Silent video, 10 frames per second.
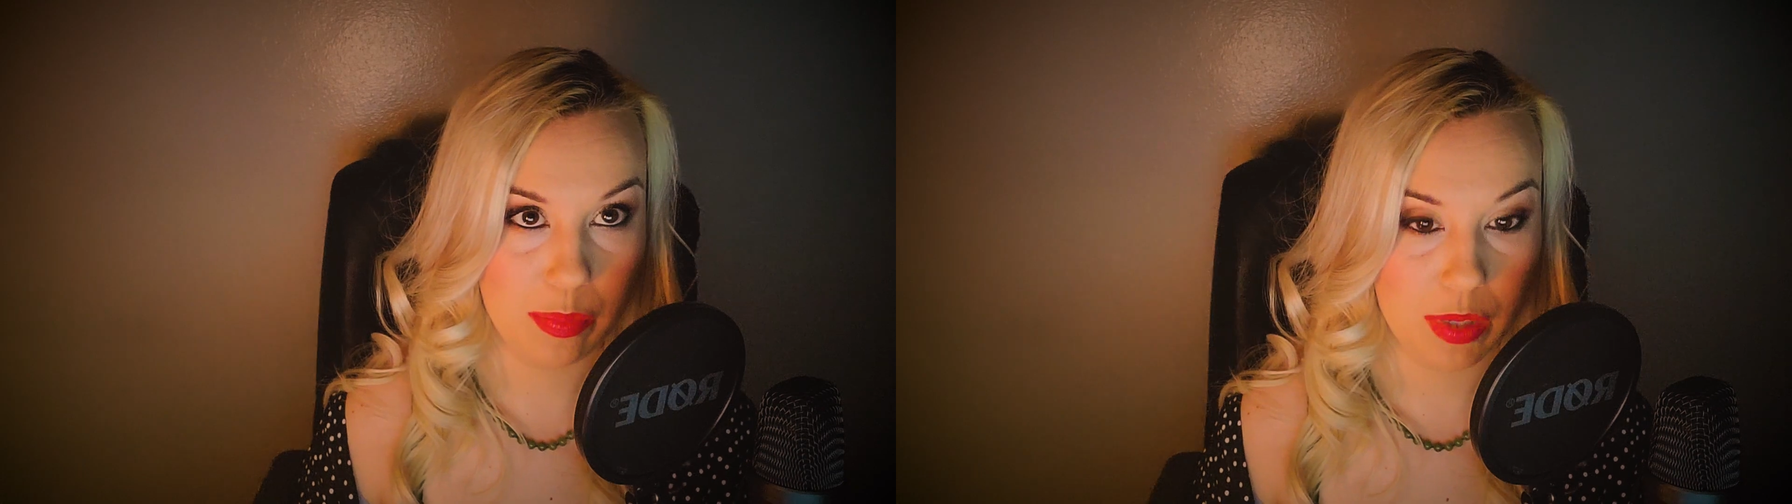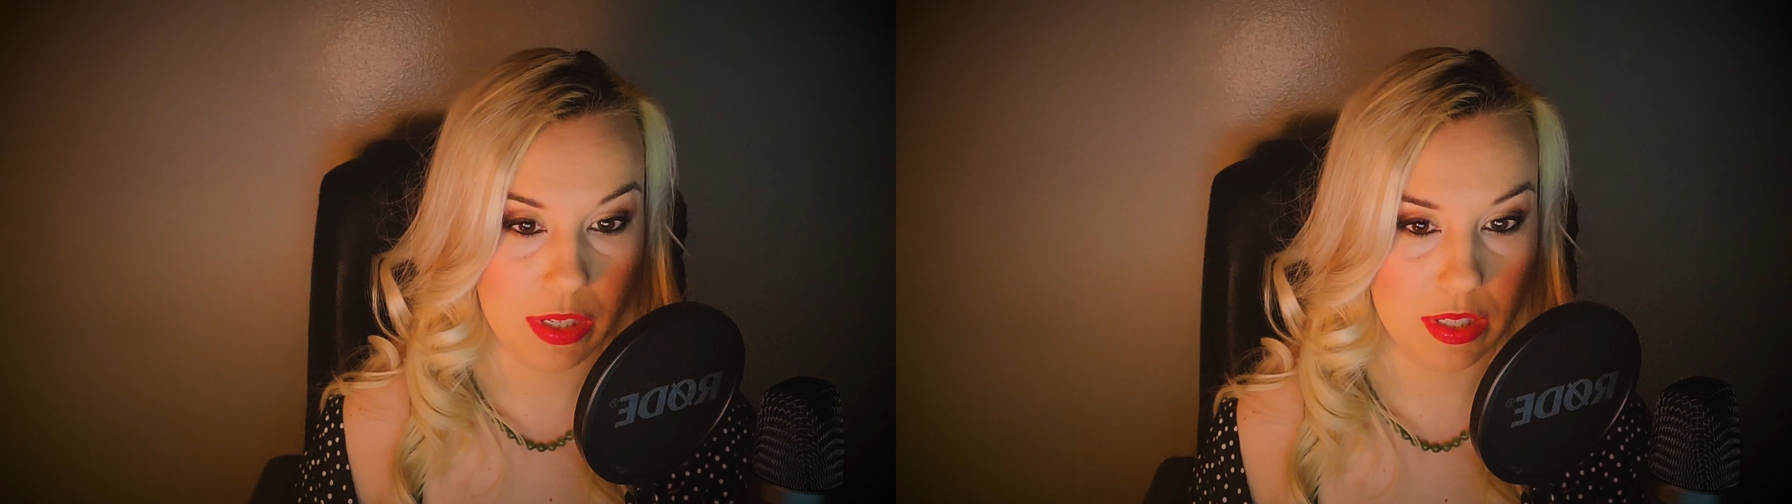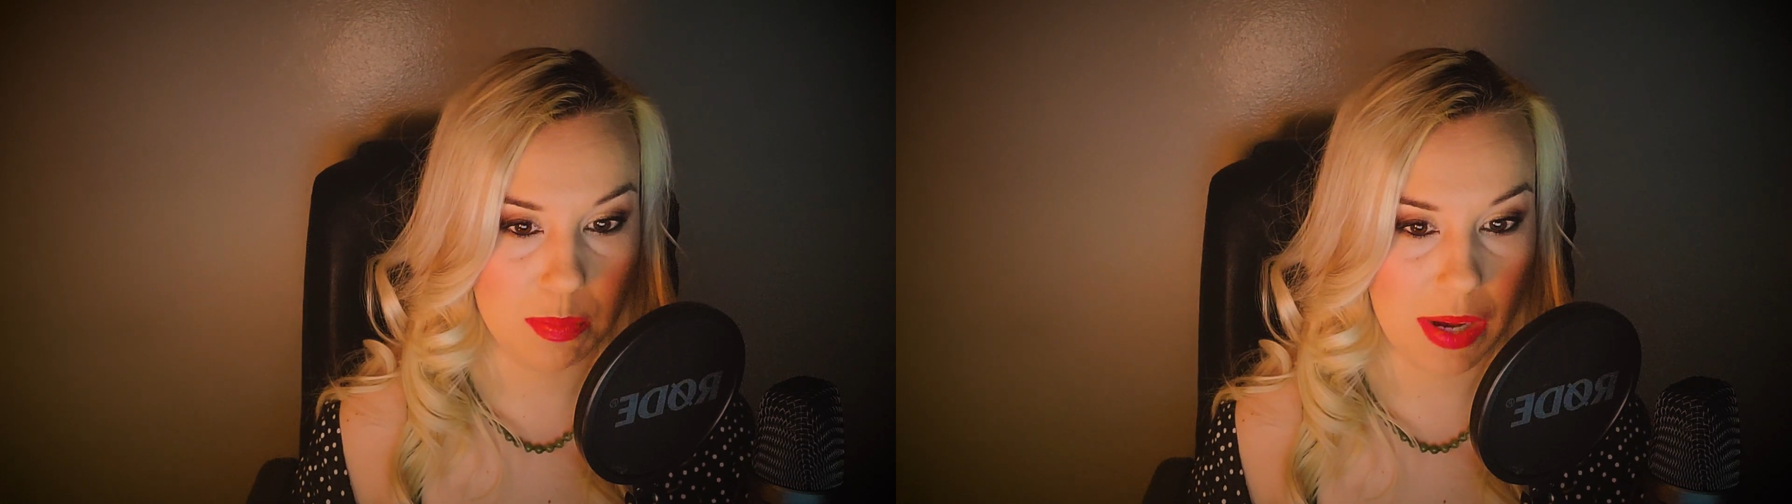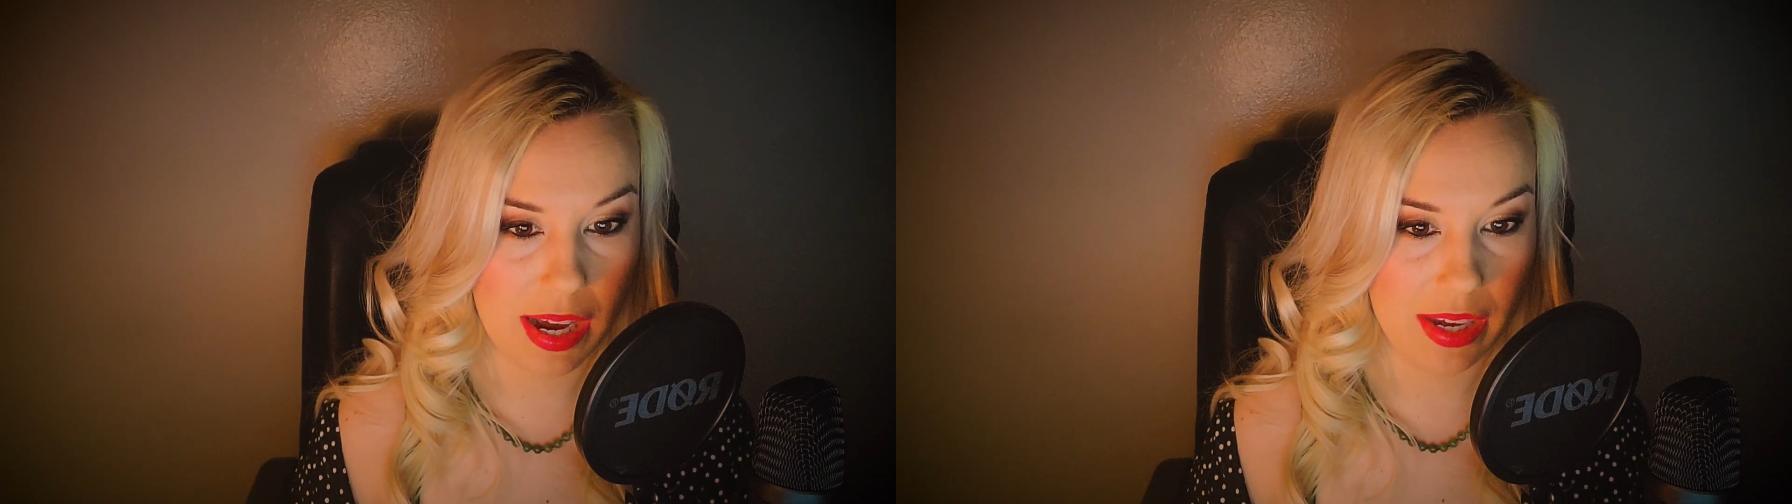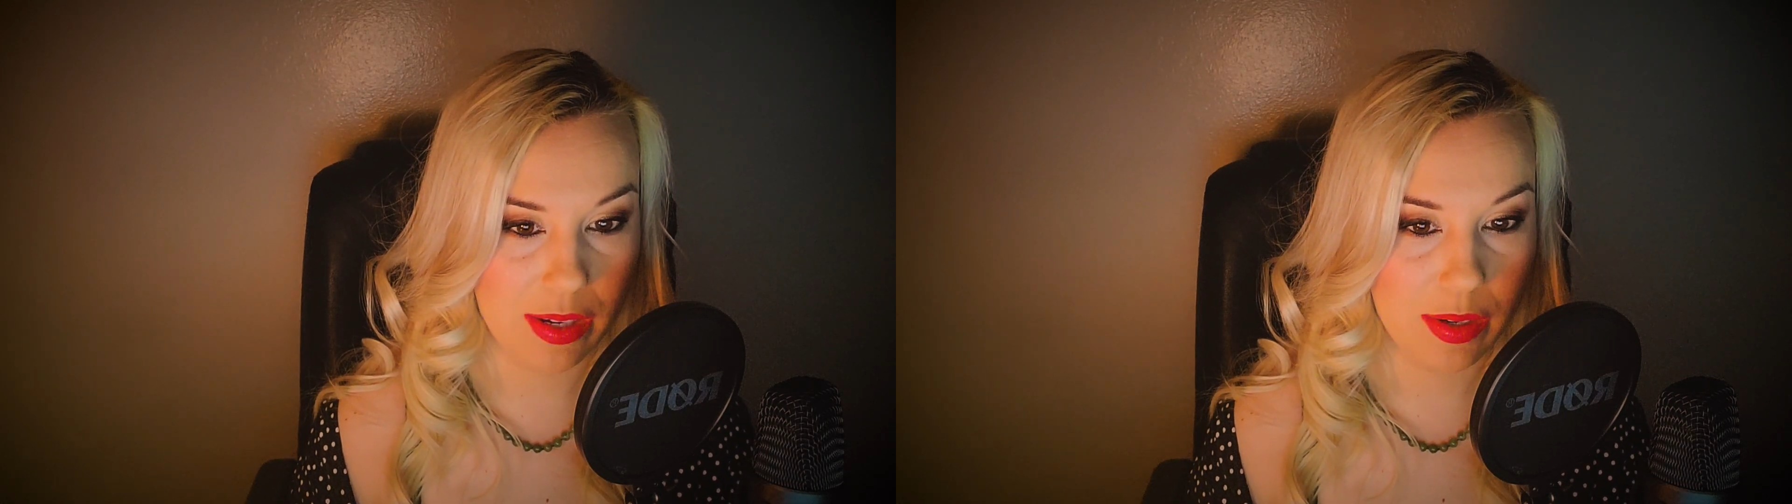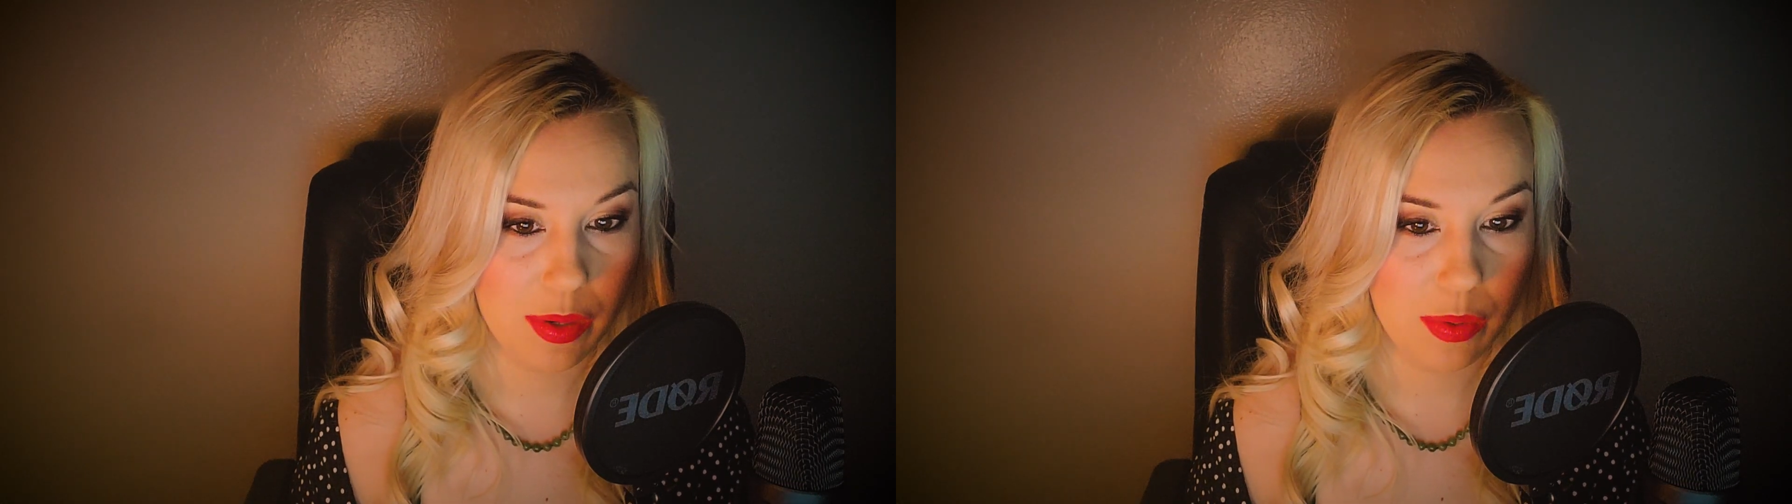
is by